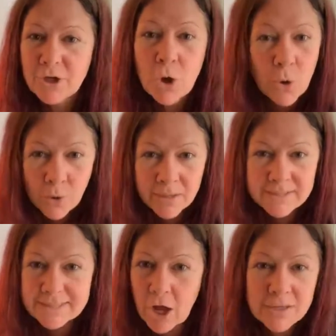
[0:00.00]

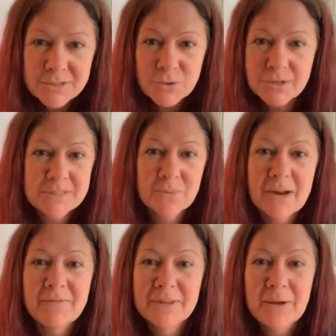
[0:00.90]
cohorts, consorts,
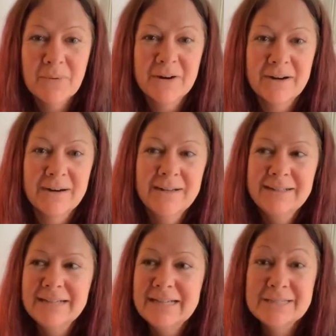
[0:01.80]
whatever they were,
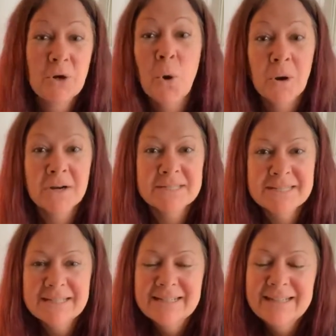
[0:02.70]
his
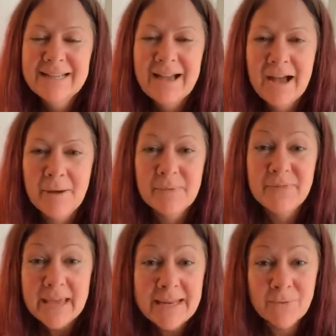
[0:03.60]
court,
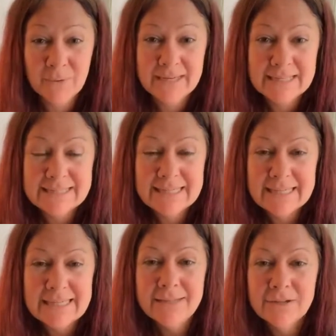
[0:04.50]
they didn't want to get sick
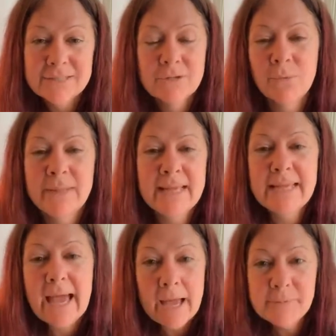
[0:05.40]
either. So when they
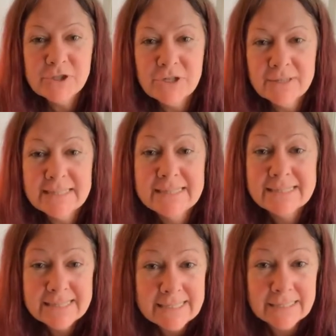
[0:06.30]
captured these
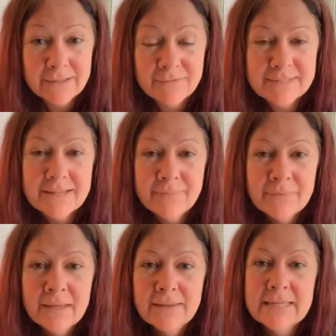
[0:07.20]
thieves,
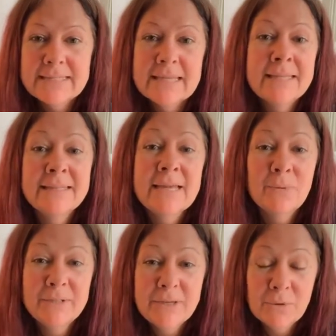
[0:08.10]
they said that they
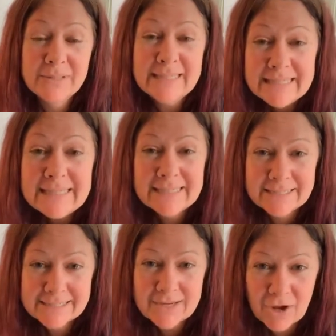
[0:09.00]
would go
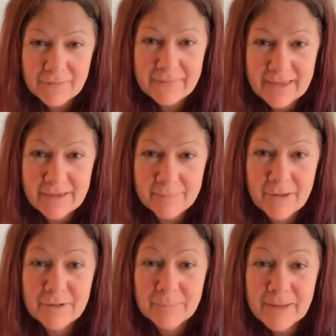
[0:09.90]
lenient on them,
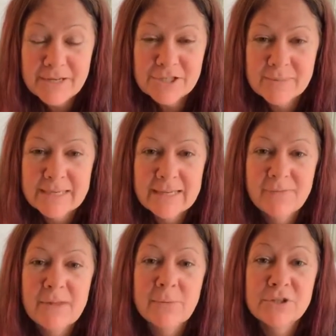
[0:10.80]
on their punishment,
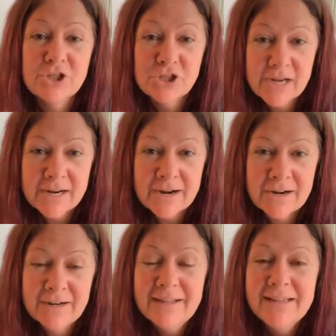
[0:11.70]
if they would
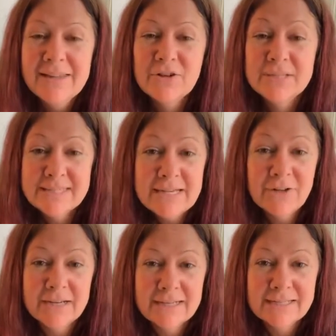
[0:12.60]
share their
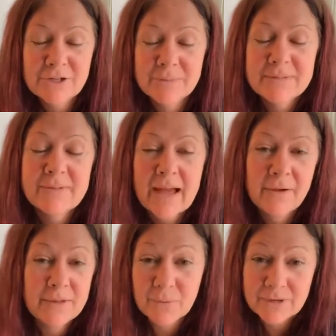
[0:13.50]
secret in terms of
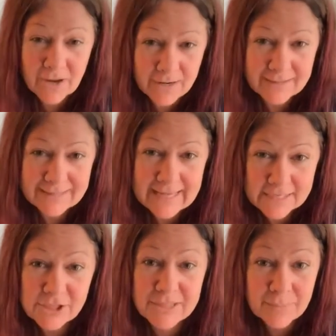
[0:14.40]
how they were not
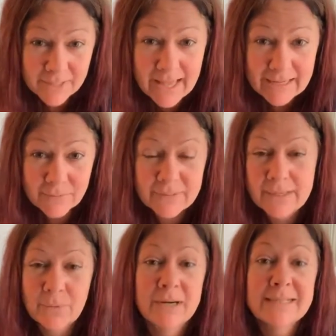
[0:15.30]
catching the plague when
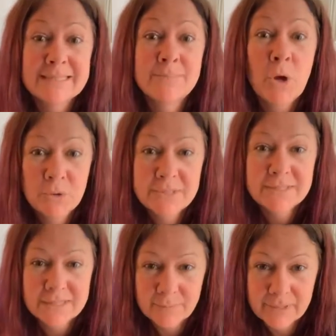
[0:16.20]
they were exposed
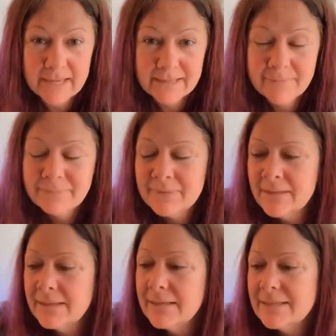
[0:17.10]
to the plague.
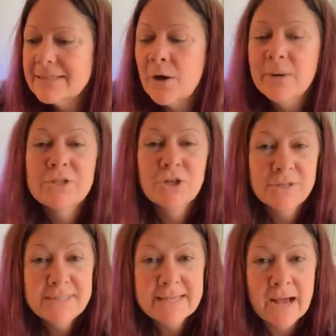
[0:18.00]
So it
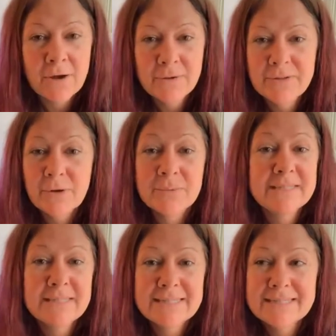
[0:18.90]
turns out there was
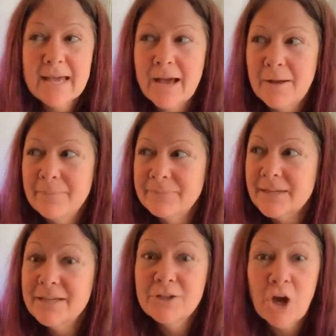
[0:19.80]
this
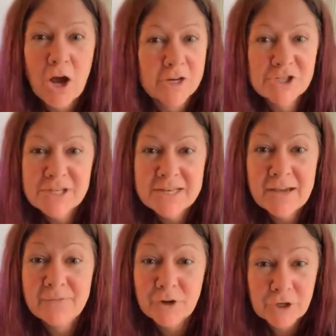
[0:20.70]
concoction
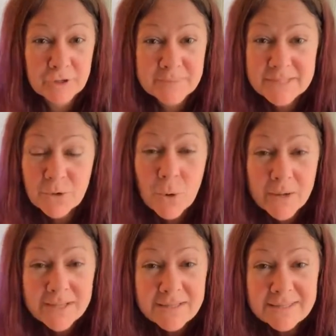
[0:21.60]
of herbs and
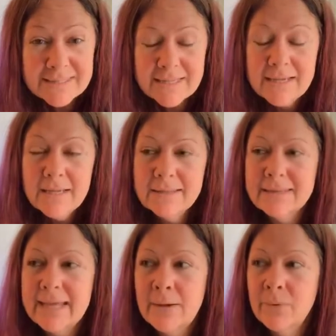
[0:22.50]
oils
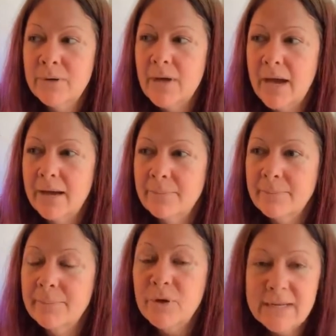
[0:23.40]
that they would
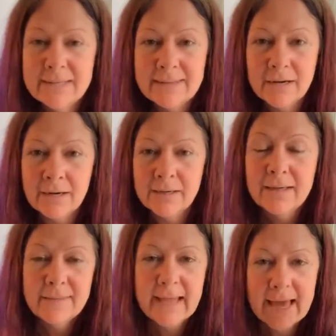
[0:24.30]
put in there.
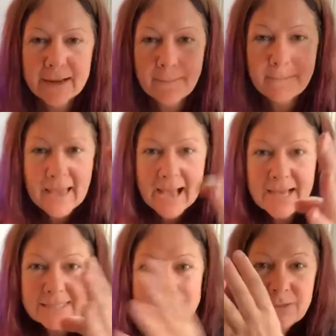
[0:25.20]
They had a
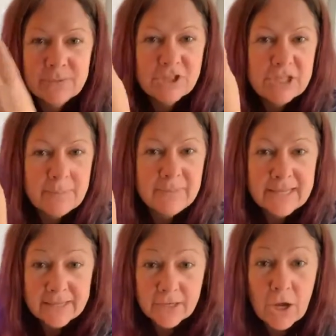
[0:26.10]
mask that was shaped
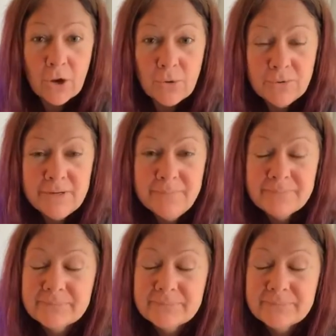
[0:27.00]
like a cone.